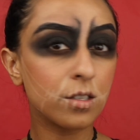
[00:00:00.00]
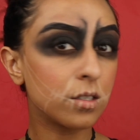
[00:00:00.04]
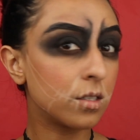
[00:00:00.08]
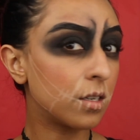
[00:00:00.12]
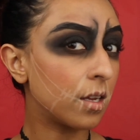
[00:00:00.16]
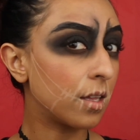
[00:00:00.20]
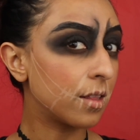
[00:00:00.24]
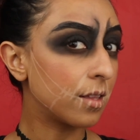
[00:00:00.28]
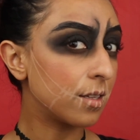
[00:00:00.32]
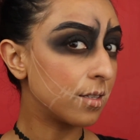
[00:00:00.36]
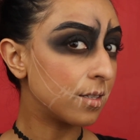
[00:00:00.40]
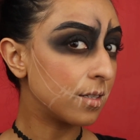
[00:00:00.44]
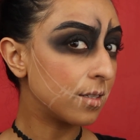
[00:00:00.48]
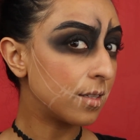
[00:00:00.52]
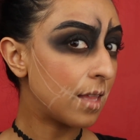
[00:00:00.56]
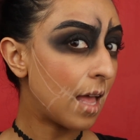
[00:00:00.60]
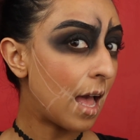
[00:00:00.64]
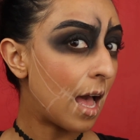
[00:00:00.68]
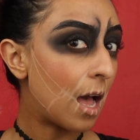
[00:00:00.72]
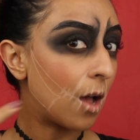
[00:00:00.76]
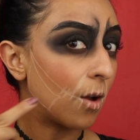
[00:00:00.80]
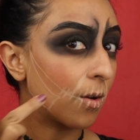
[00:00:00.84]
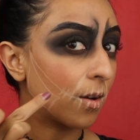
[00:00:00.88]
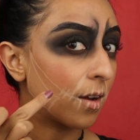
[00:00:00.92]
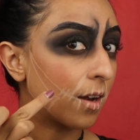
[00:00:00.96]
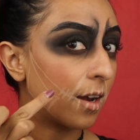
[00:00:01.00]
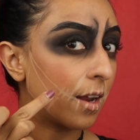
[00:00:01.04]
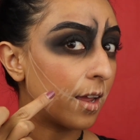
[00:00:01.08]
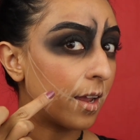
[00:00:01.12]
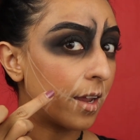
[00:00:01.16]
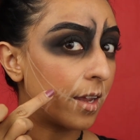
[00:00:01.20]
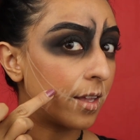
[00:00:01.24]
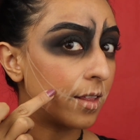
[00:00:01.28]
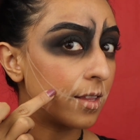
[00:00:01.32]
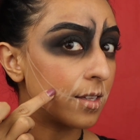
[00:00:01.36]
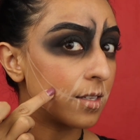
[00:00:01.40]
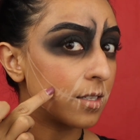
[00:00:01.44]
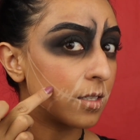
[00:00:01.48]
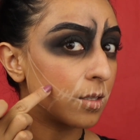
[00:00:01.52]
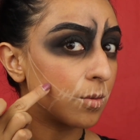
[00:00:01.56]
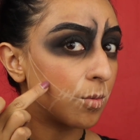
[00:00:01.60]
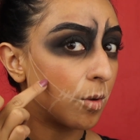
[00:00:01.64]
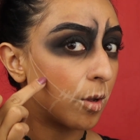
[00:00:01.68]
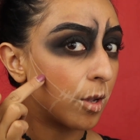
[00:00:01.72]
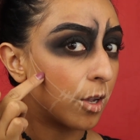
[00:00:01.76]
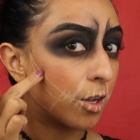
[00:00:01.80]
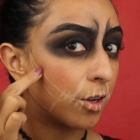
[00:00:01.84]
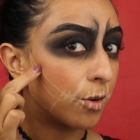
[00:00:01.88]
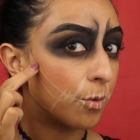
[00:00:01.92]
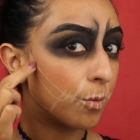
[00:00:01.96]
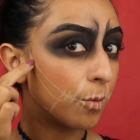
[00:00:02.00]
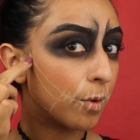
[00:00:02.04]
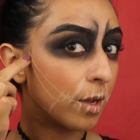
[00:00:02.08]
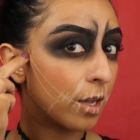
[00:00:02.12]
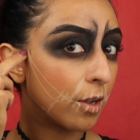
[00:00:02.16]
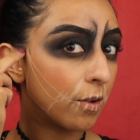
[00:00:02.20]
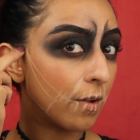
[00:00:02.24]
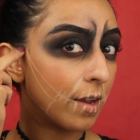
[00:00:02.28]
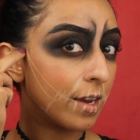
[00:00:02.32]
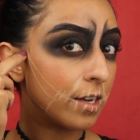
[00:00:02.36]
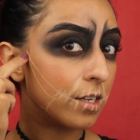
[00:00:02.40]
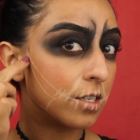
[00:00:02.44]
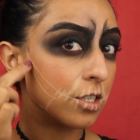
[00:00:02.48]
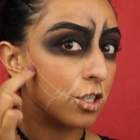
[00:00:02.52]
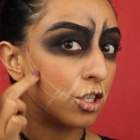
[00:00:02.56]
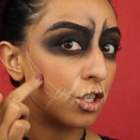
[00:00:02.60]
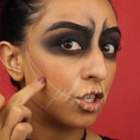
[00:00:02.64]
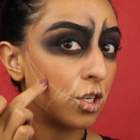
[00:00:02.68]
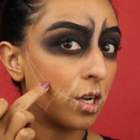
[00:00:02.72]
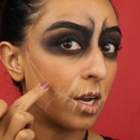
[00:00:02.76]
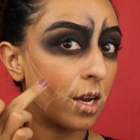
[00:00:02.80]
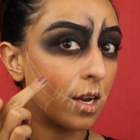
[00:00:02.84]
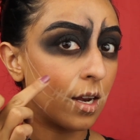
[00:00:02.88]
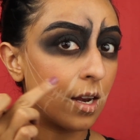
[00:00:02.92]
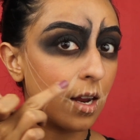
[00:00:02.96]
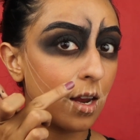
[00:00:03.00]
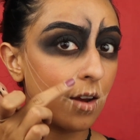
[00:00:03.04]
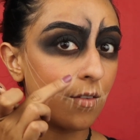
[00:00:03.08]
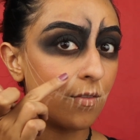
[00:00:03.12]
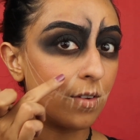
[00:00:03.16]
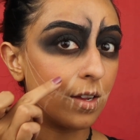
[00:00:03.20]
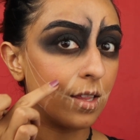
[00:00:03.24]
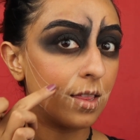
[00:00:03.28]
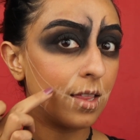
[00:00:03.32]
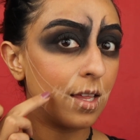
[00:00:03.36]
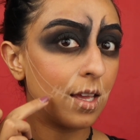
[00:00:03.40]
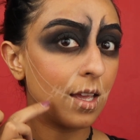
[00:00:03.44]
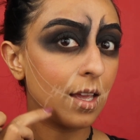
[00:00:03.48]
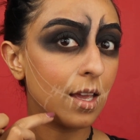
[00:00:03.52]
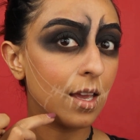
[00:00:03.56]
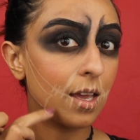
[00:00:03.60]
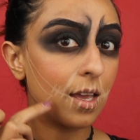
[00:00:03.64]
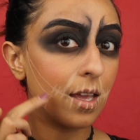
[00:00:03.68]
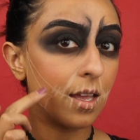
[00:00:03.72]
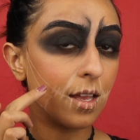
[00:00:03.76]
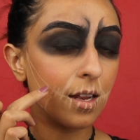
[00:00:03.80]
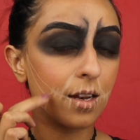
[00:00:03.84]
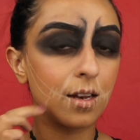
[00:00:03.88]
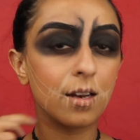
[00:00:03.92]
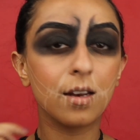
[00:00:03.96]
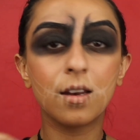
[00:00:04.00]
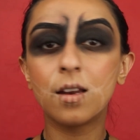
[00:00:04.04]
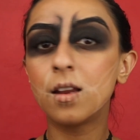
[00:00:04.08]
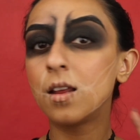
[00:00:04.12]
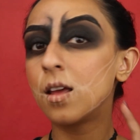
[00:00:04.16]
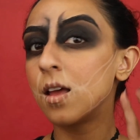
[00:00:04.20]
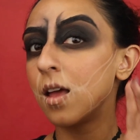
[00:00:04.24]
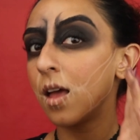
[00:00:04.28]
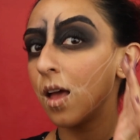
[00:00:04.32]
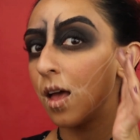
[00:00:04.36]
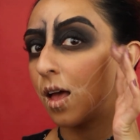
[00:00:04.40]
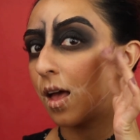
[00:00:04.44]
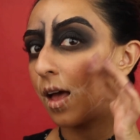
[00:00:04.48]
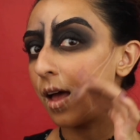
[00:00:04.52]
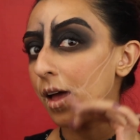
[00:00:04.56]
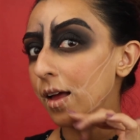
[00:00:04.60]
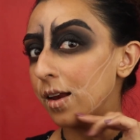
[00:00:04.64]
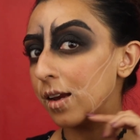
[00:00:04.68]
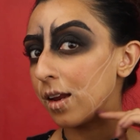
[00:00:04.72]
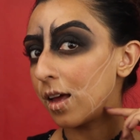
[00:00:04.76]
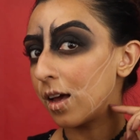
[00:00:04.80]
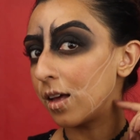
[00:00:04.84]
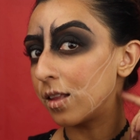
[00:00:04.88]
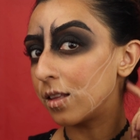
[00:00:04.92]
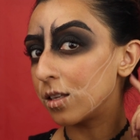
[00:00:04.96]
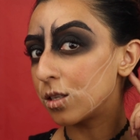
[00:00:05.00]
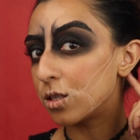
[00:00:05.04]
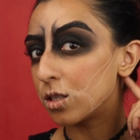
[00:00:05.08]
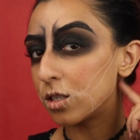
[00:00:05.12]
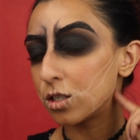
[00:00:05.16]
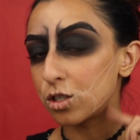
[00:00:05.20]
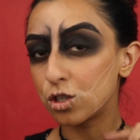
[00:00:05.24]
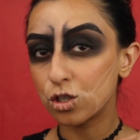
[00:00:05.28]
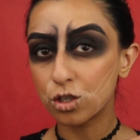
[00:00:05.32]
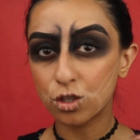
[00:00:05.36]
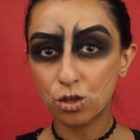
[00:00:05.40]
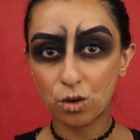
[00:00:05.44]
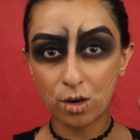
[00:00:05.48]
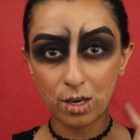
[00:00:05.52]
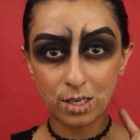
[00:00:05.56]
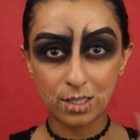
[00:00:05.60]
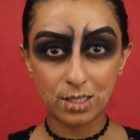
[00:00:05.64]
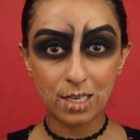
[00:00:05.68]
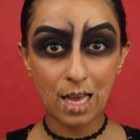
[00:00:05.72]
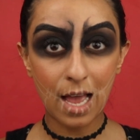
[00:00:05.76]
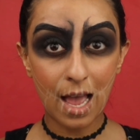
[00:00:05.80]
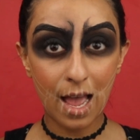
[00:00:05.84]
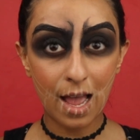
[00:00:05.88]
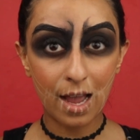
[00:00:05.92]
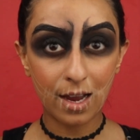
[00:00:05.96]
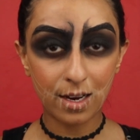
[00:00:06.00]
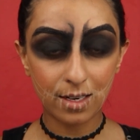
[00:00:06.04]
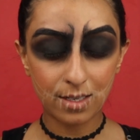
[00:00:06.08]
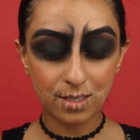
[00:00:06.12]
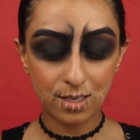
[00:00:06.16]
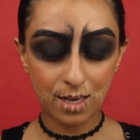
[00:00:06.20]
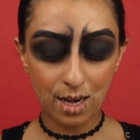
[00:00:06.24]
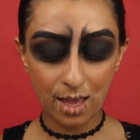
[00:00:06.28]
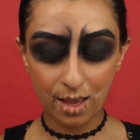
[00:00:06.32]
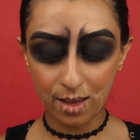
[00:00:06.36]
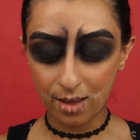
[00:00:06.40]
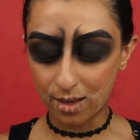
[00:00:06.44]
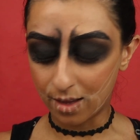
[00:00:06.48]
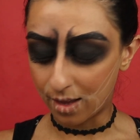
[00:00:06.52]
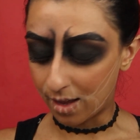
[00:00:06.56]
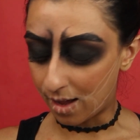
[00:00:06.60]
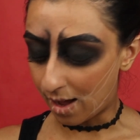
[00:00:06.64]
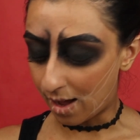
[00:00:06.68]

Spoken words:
So now this is the outline. This is where we're going to shade everything in. And yeah, this is just going to act like a